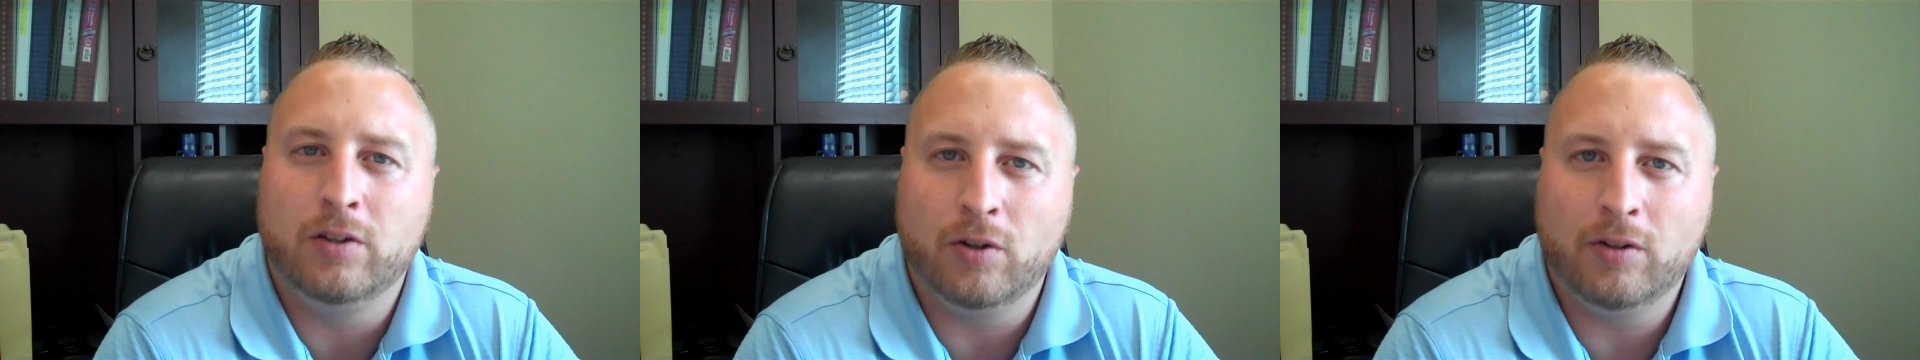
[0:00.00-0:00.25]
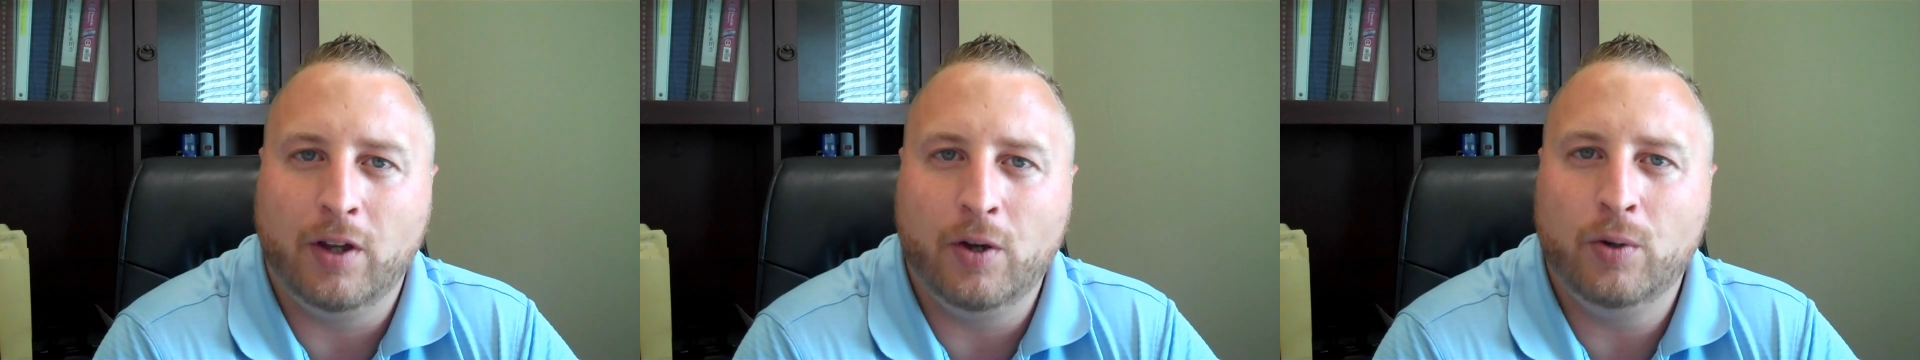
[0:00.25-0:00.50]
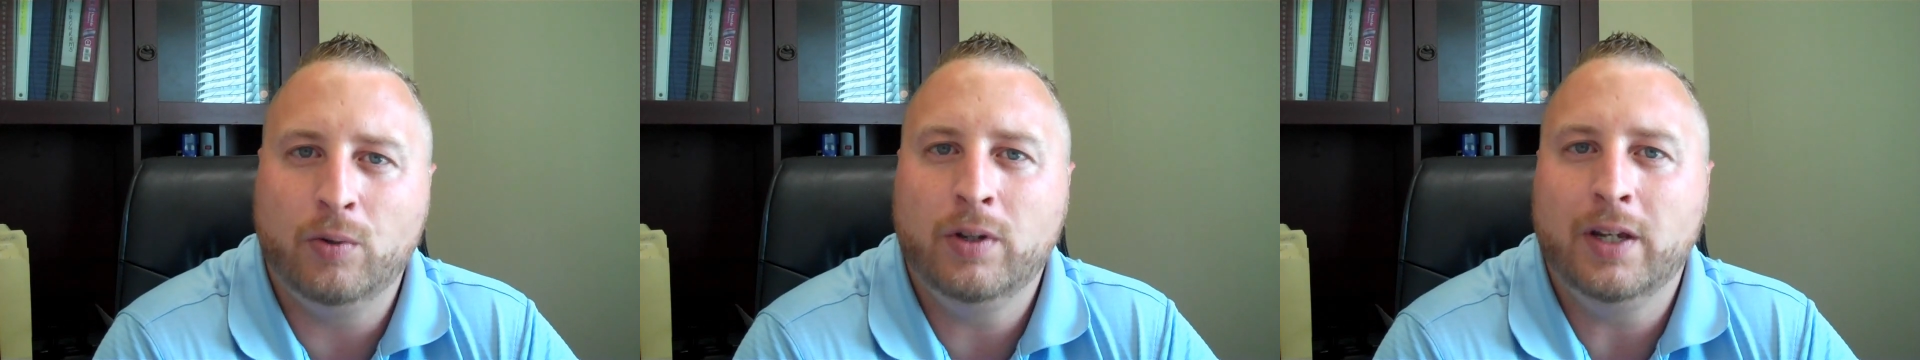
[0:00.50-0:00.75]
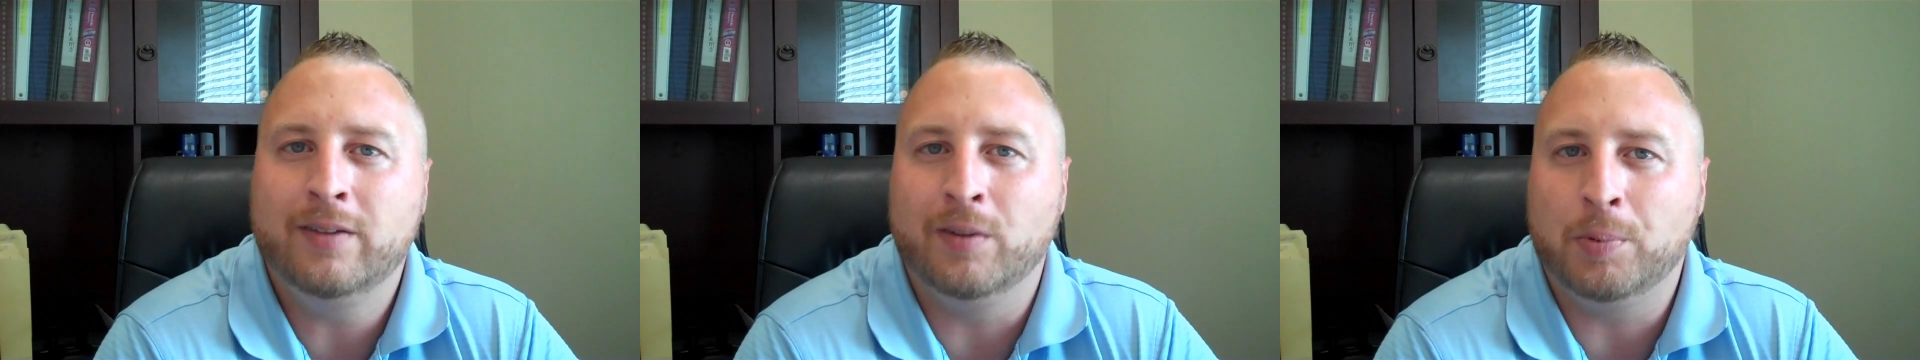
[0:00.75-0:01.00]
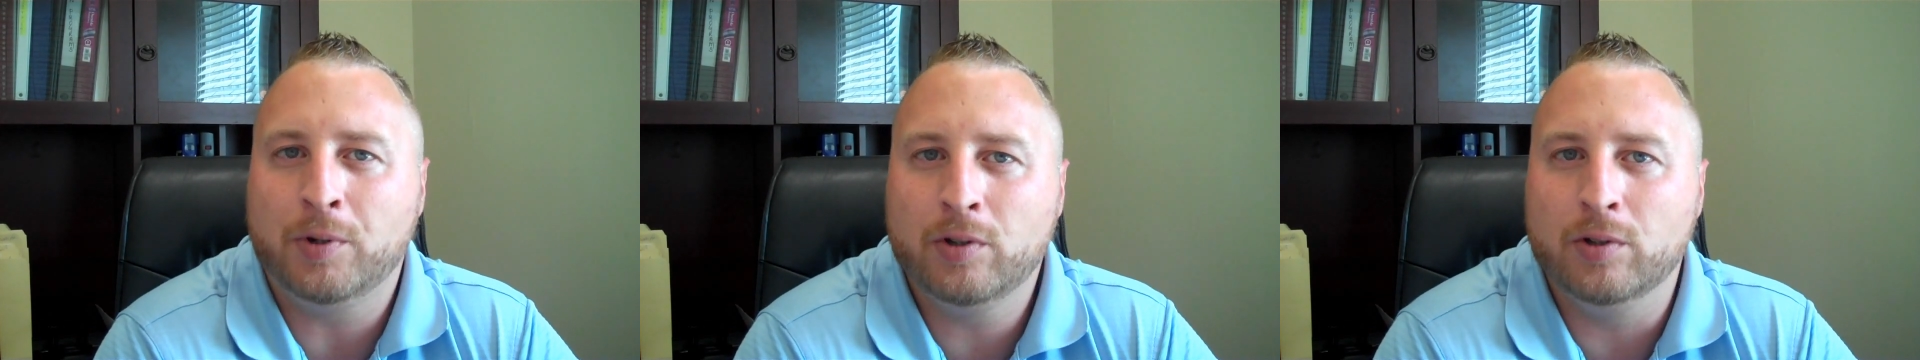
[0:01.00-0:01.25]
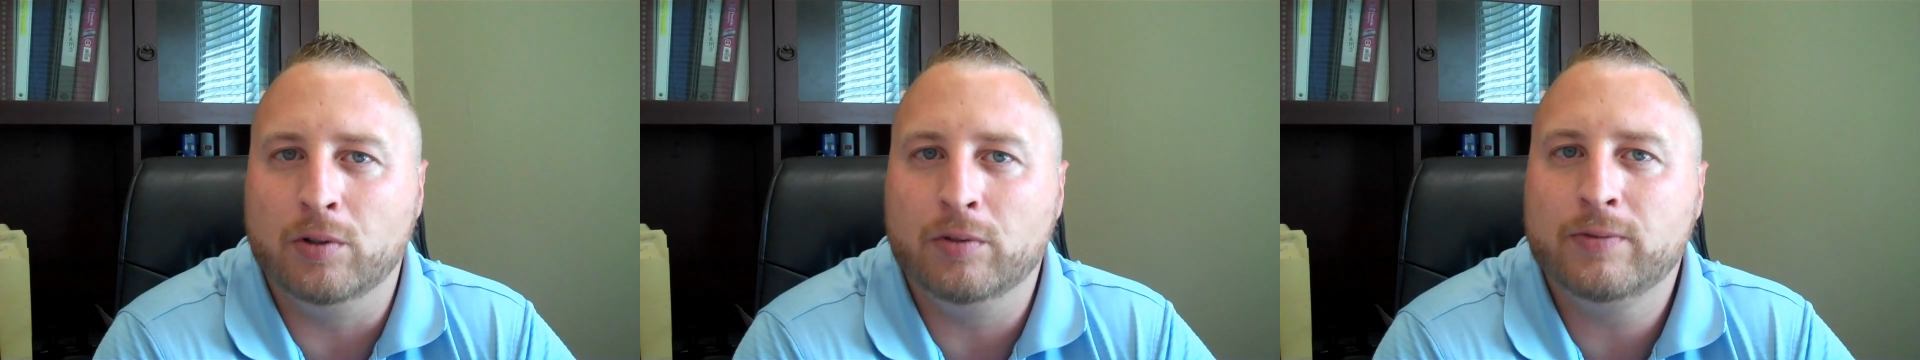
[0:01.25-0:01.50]
your loan is
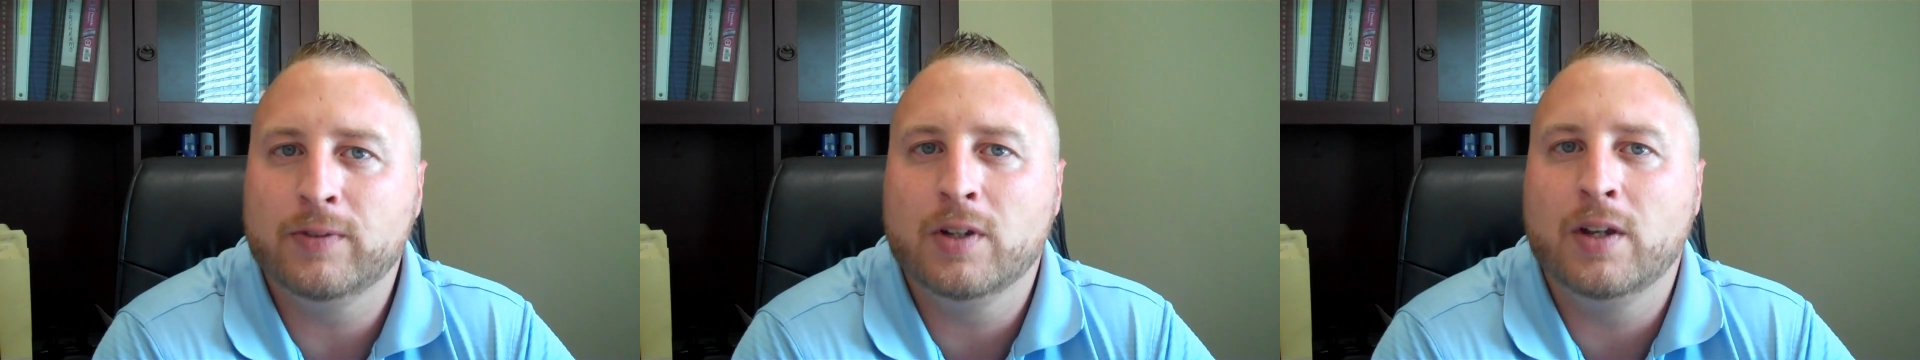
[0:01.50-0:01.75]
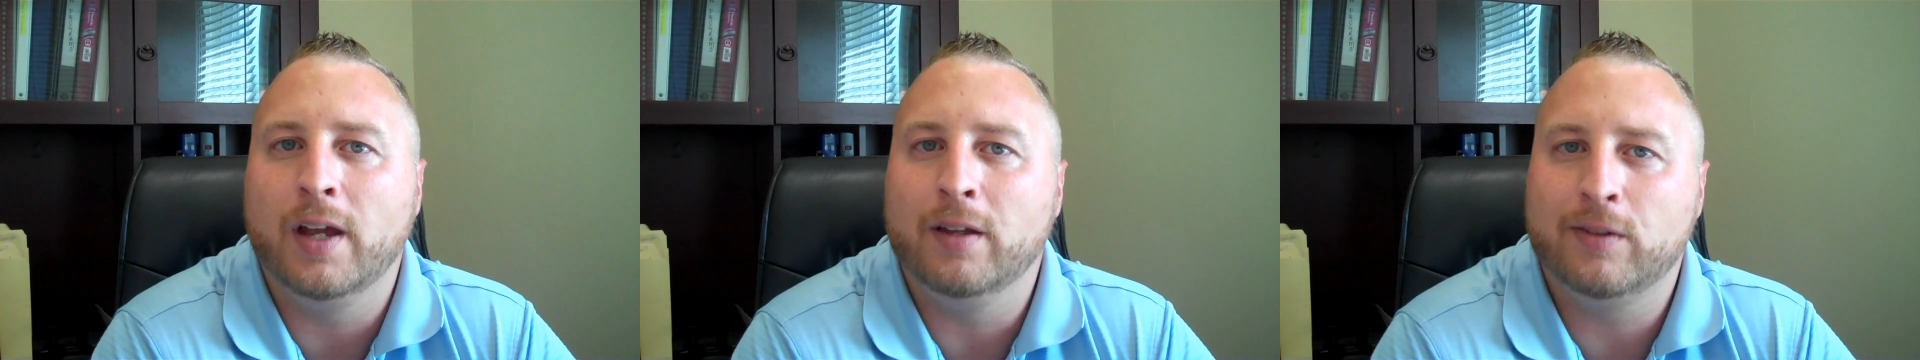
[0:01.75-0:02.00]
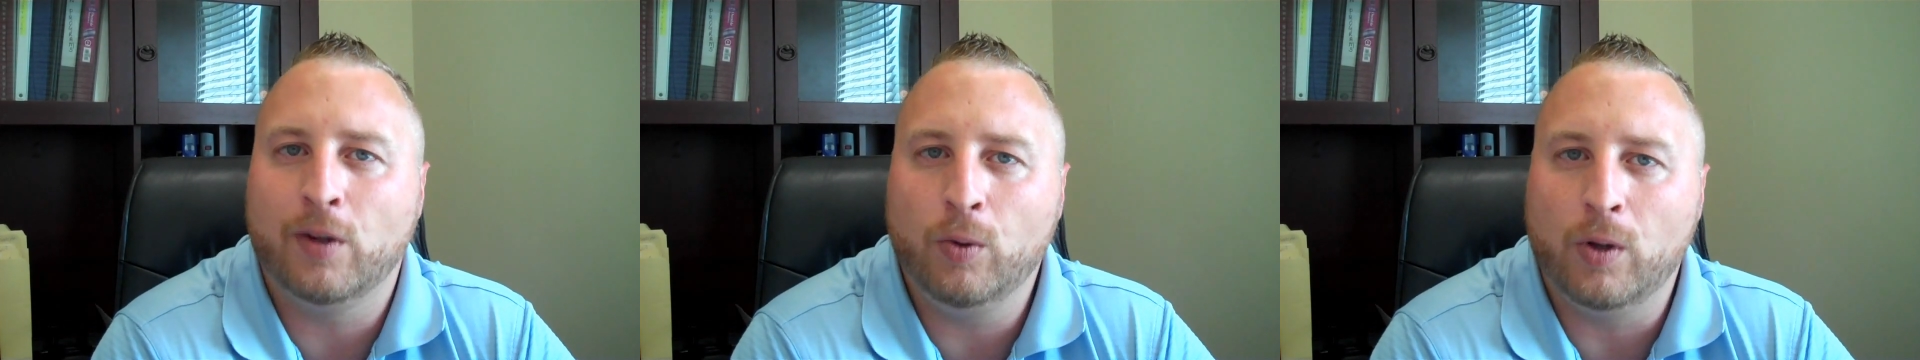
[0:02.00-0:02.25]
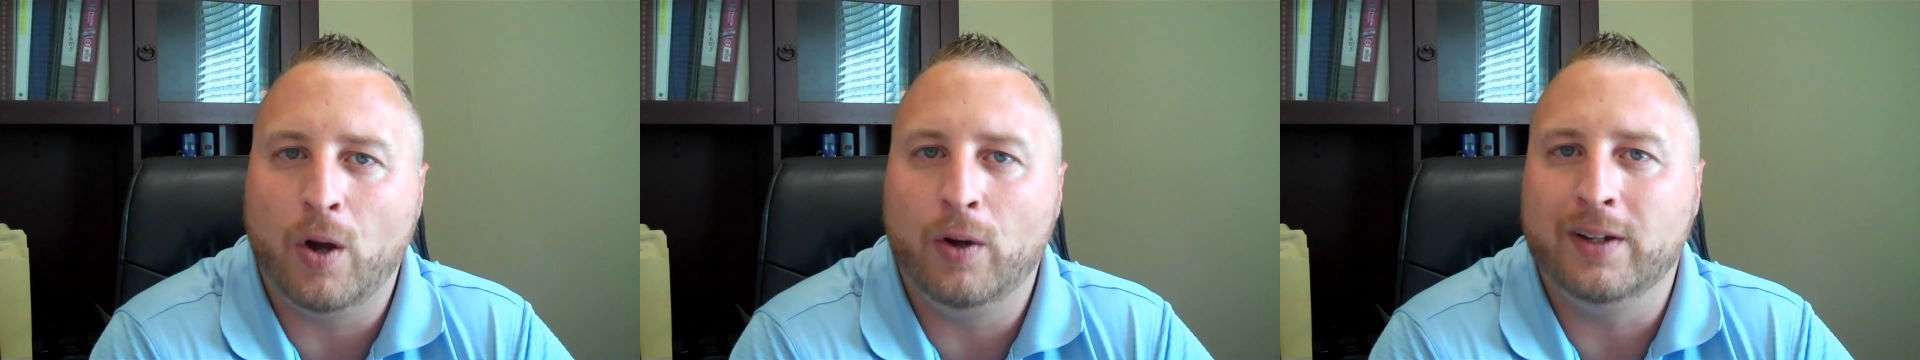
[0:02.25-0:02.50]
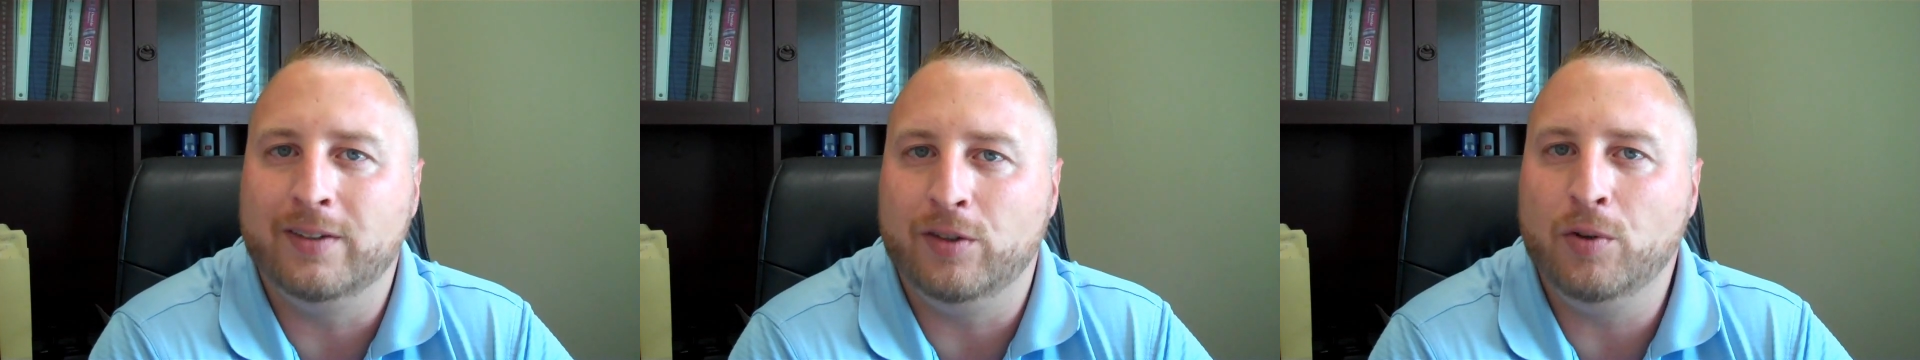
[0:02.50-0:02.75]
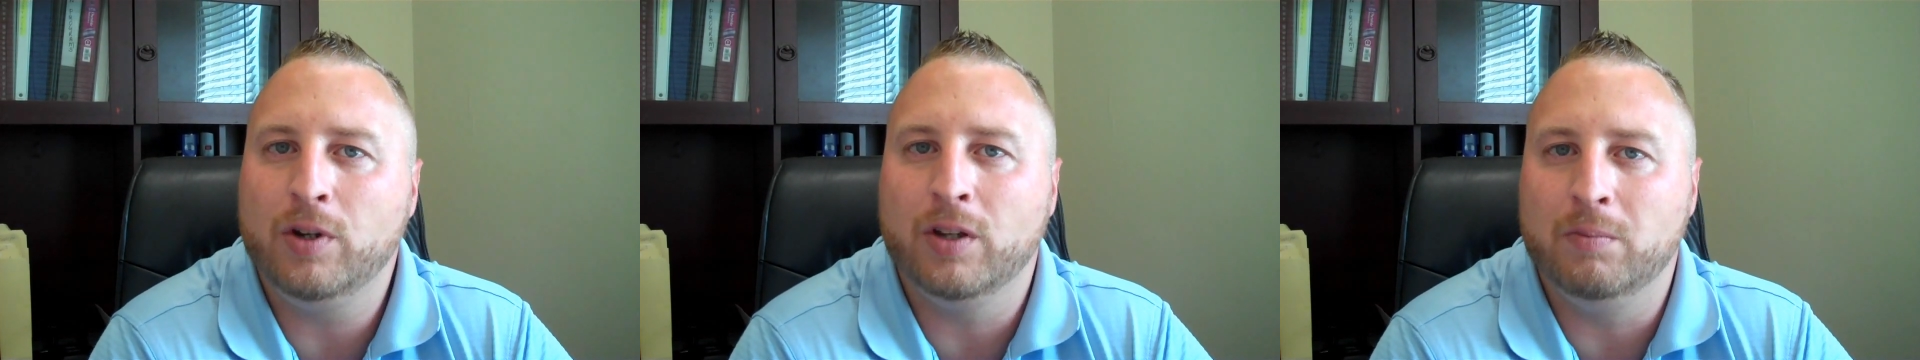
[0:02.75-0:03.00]
approved so long
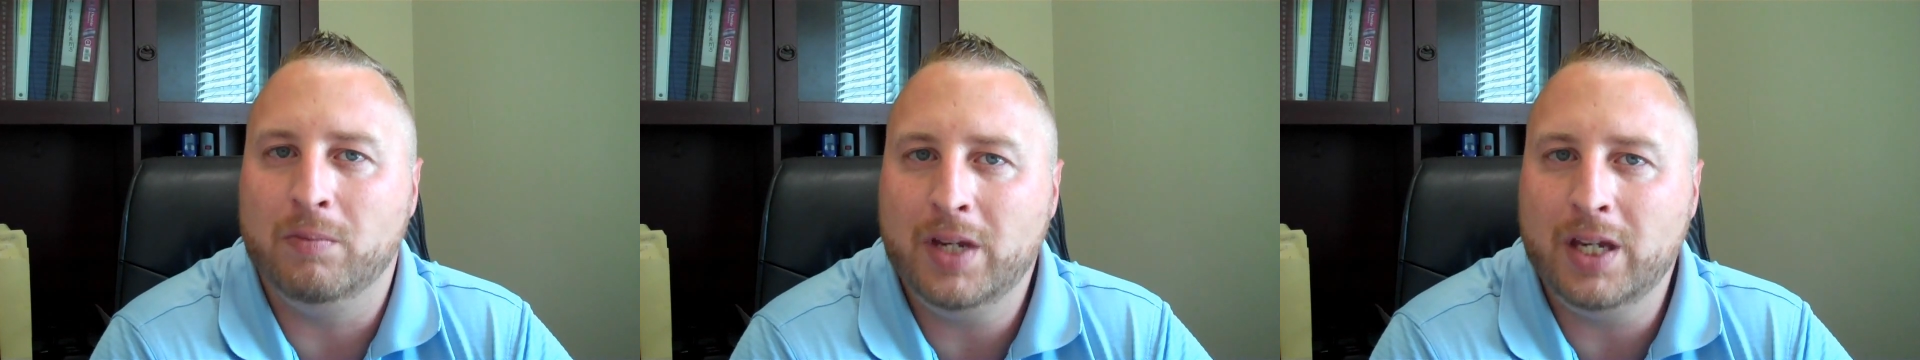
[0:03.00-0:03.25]
as you can